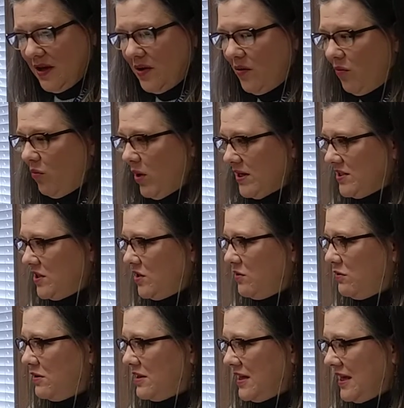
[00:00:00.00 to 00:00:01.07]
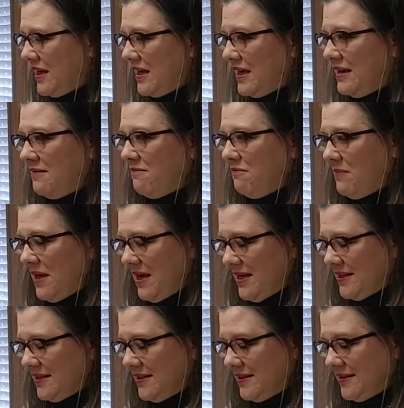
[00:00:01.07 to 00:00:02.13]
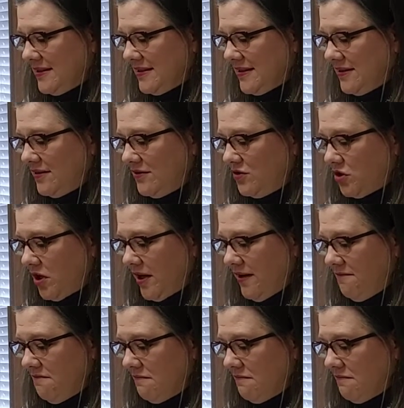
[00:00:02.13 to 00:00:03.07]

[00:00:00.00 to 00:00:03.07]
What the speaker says: What do you think it means? Johnny?